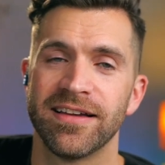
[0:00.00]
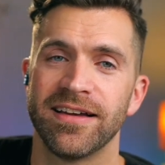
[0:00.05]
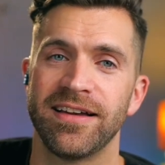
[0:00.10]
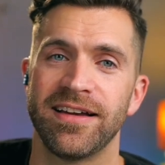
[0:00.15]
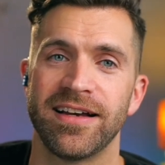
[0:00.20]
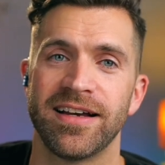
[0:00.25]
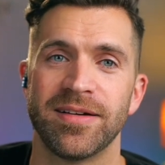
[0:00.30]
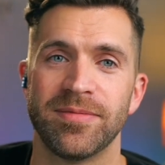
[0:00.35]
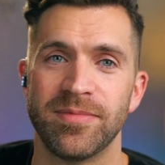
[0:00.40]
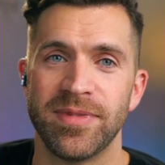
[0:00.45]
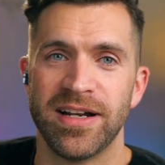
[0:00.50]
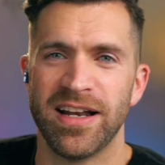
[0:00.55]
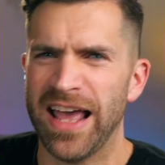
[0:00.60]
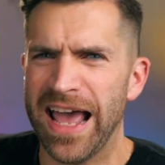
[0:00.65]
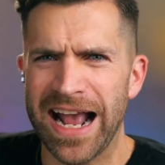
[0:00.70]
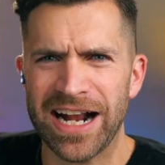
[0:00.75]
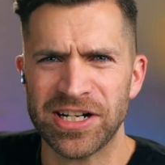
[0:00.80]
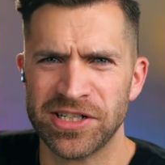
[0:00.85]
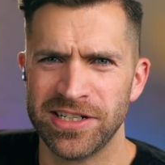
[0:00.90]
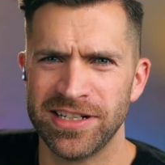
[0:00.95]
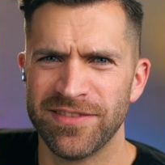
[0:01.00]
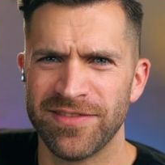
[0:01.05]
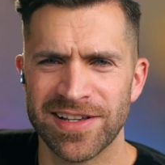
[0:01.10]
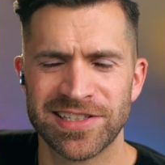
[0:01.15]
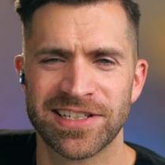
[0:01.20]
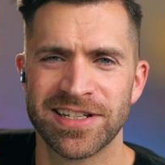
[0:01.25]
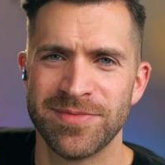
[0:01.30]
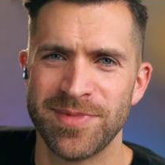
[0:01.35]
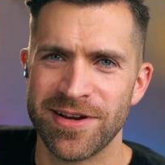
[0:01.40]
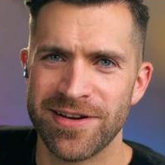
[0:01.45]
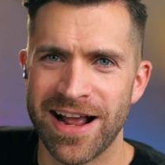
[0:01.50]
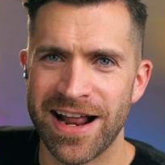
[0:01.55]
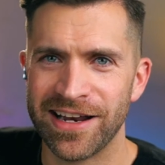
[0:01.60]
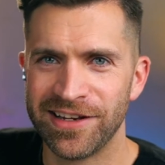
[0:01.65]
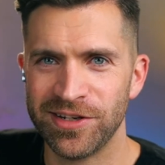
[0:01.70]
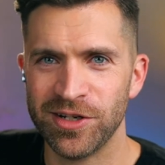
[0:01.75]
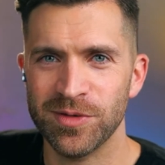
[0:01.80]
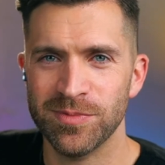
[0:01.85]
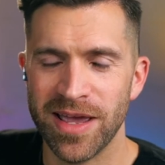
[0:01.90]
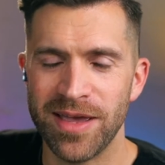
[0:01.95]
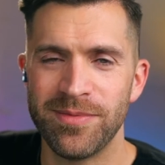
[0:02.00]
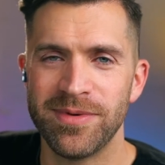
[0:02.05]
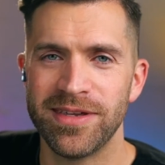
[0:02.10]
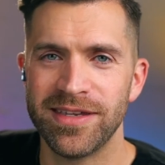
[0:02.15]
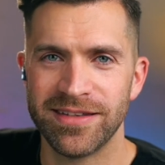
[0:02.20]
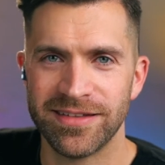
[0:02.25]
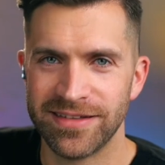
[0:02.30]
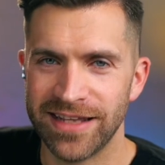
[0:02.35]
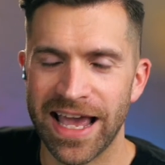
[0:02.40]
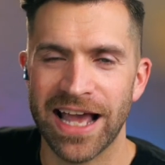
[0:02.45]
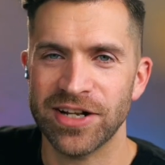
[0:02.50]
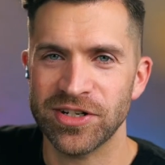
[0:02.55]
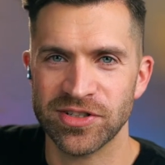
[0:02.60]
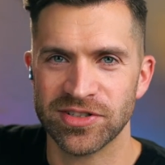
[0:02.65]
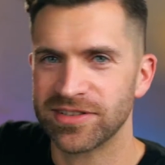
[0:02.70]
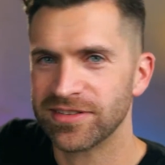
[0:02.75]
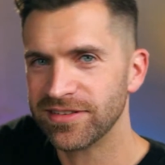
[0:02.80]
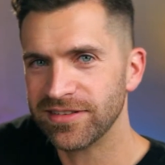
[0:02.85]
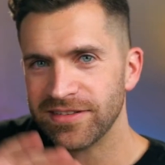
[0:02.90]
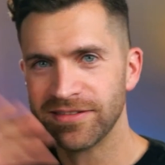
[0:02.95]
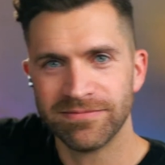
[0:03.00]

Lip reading: And actually, if that's going to be your attitude, maybe, yeah, just